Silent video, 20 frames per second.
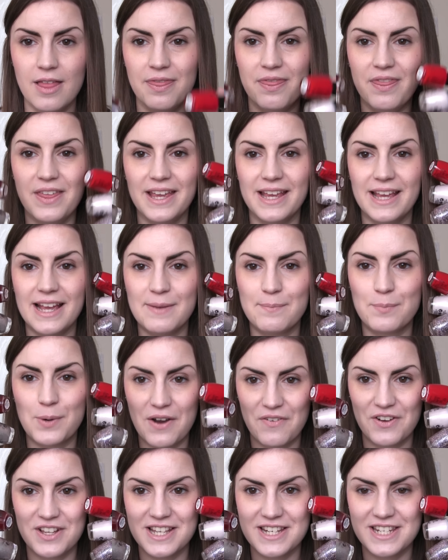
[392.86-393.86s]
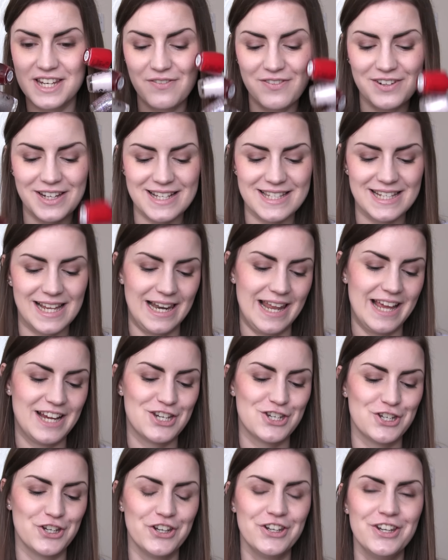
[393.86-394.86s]
the Breakfast at Tiffany's
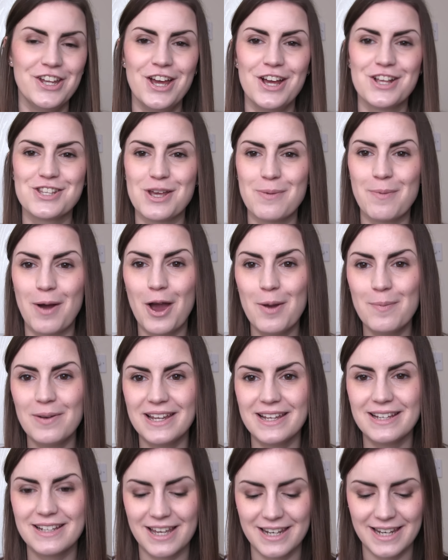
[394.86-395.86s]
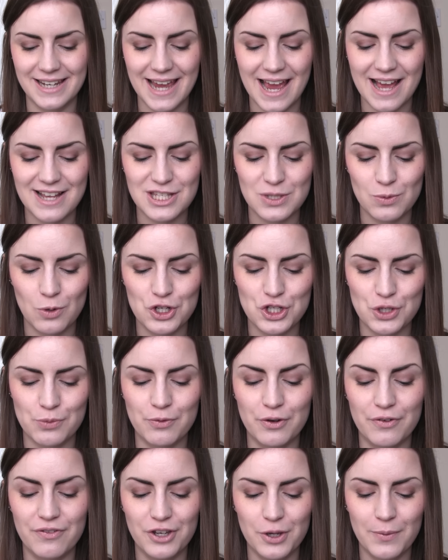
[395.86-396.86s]
collection. So I'm hopefully going to get a swatch
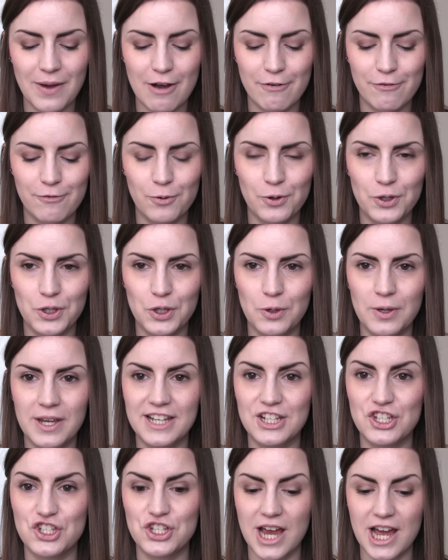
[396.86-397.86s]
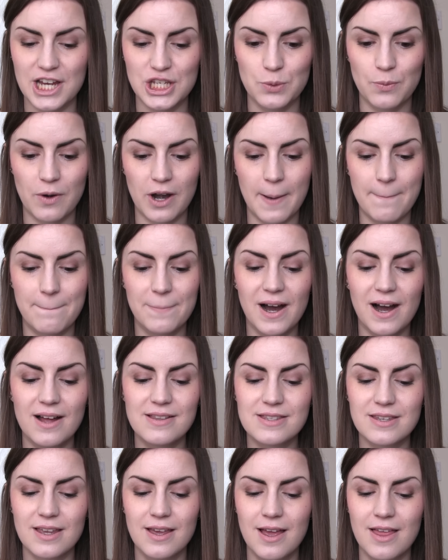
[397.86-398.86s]
and review out for you in January,
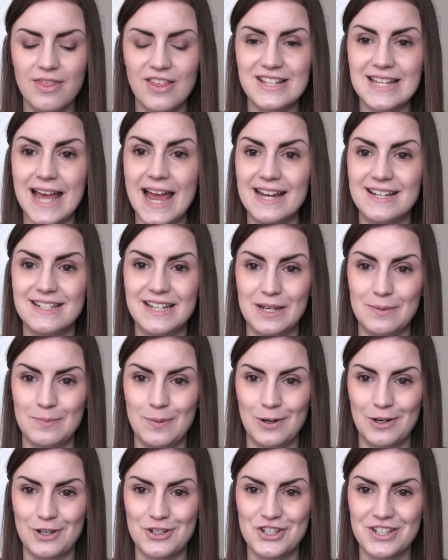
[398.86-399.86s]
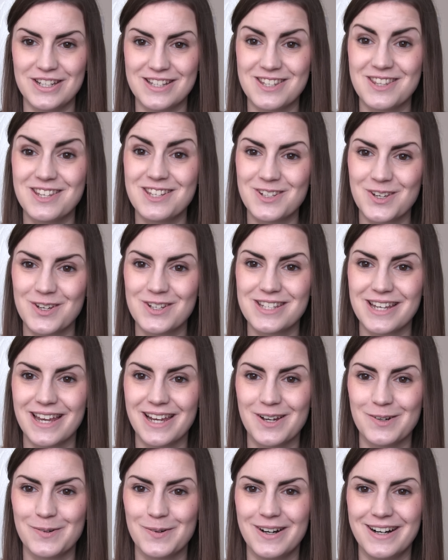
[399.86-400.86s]
but there's 18 polishes. So this could
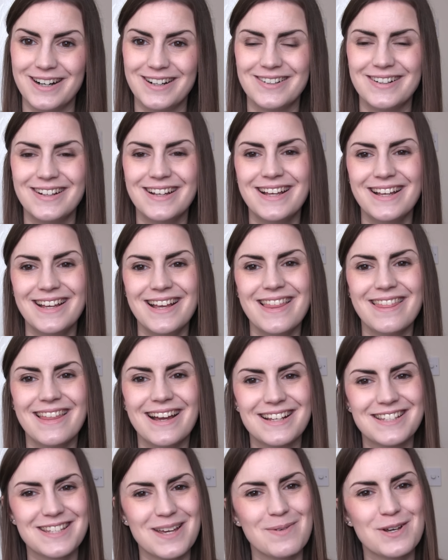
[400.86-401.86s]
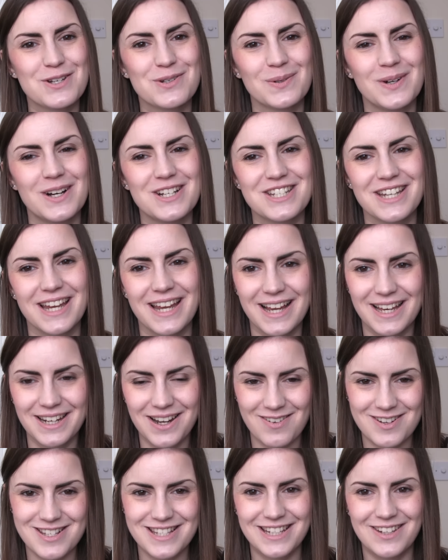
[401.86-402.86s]
take a while. Thanks so much for watching
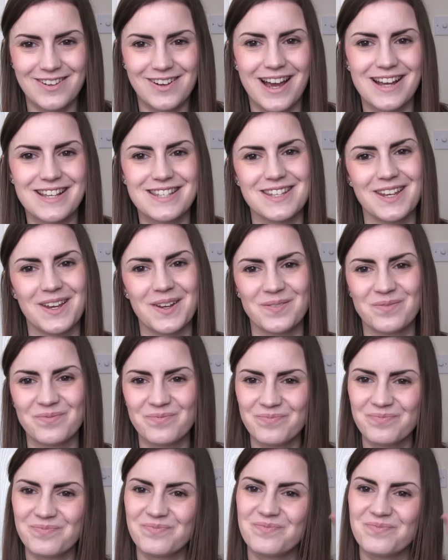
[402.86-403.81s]
and I'll see you guys soon.